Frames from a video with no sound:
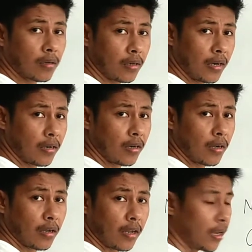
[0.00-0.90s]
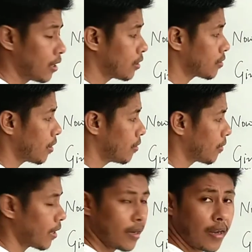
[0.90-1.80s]
Clear? In this way you
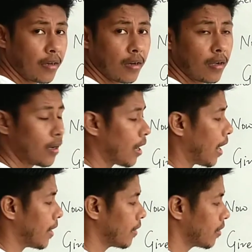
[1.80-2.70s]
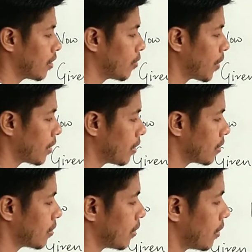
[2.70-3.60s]
can write identity
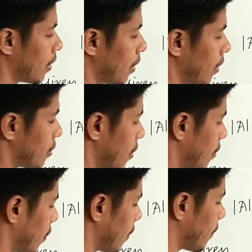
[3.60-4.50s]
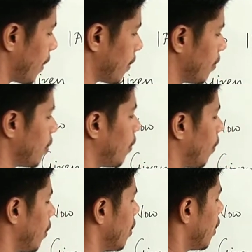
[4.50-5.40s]
matrix. In this way you can find out,
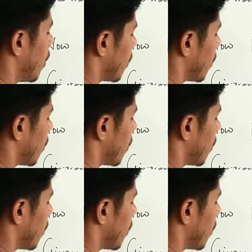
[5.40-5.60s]
or